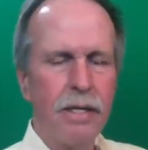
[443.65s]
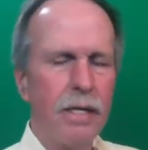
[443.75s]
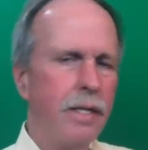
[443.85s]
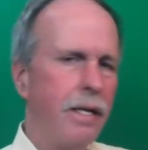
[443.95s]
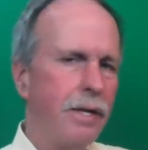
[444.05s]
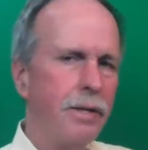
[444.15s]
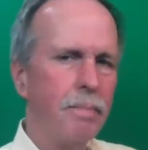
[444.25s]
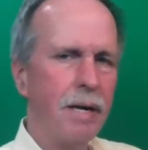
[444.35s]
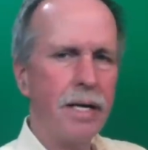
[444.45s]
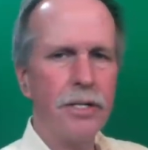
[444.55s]
and the other
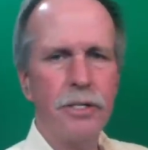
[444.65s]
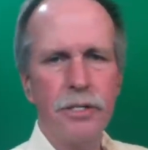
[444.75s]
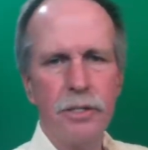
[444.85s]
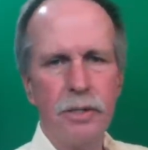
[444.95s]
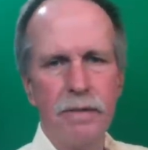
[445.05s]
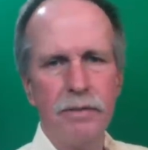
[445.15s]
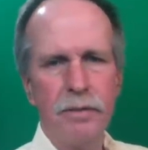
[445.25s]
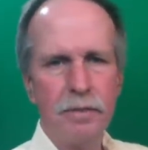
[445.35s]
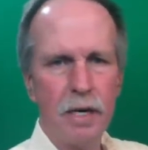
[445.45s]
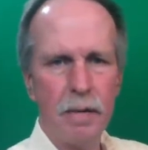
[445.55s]
monitors your level
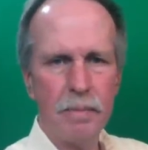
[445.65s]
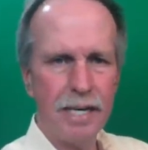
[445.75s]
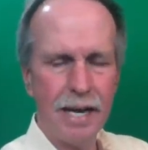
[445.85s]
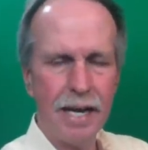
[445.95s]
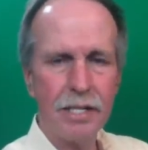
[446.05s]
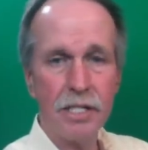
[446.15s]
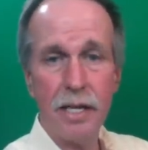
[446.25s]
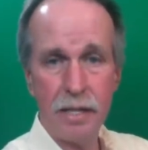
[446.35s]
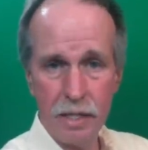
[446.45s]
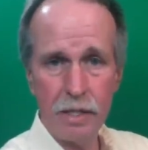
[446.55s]
of carbon
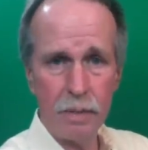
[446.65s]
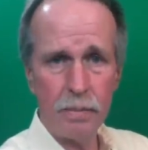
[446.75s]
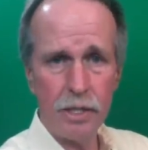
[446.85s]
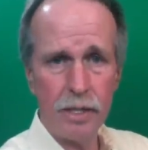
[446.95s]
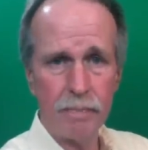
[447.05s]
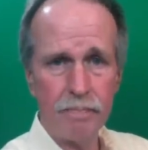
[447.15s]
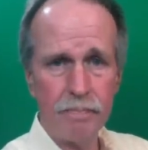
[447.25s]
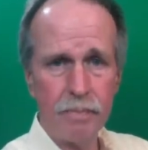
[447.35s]
dioxide in your blood.